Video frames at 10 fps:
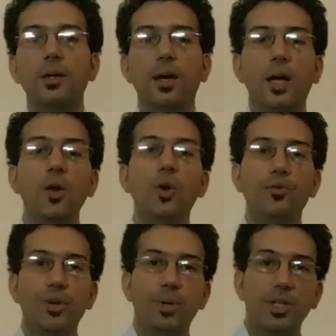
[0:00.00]
Hello
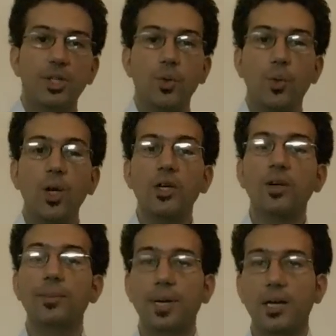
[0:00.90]
everybody,
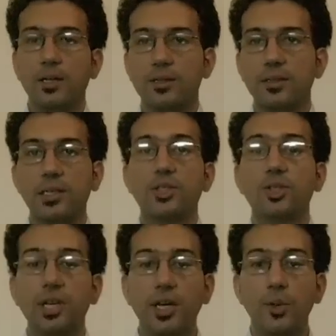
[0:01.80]
welcome back and
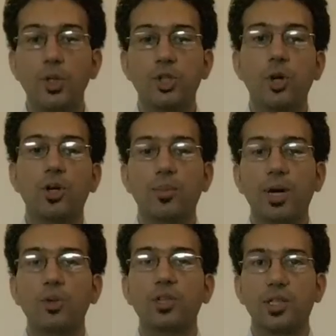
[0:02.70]
today we'll talk
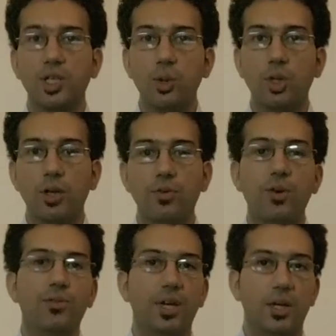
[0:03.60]
about acute liver
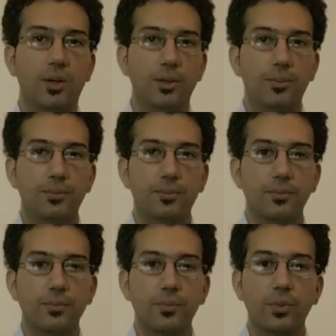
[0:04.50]
failure.
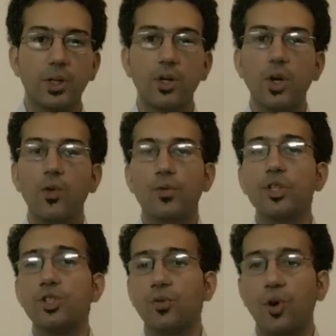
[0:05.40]

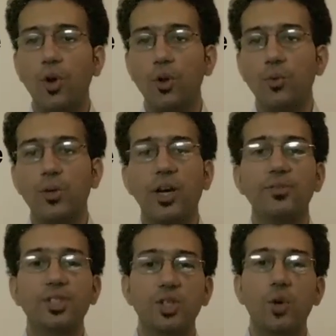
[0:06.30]
First of all, we
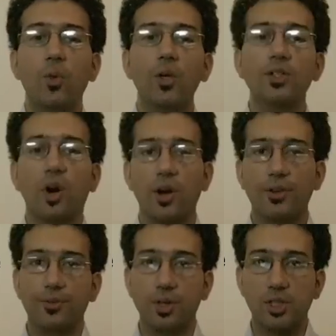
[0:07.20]
have to know what are
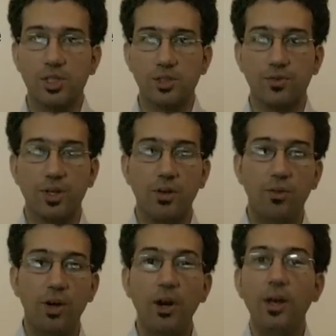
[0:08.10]
the functions of the
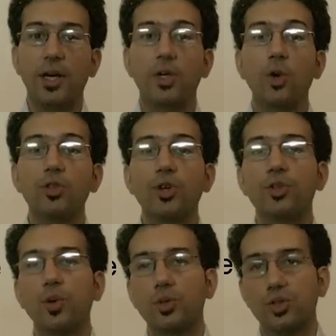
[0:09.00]
liver in order
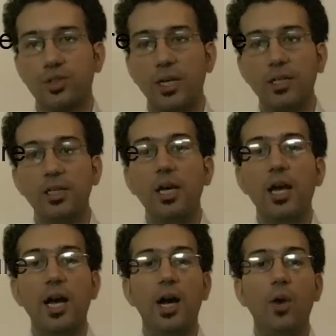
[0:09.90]
to understand
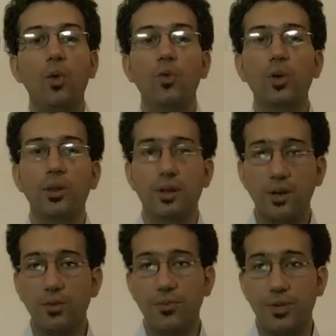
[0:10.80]
how will the
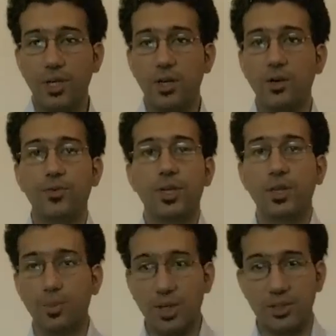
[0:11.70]
liver failure affect
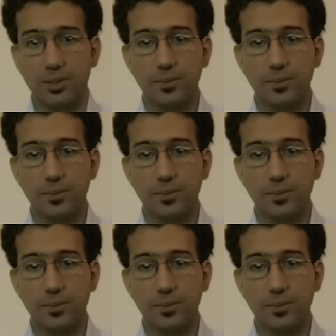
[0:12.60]
the body.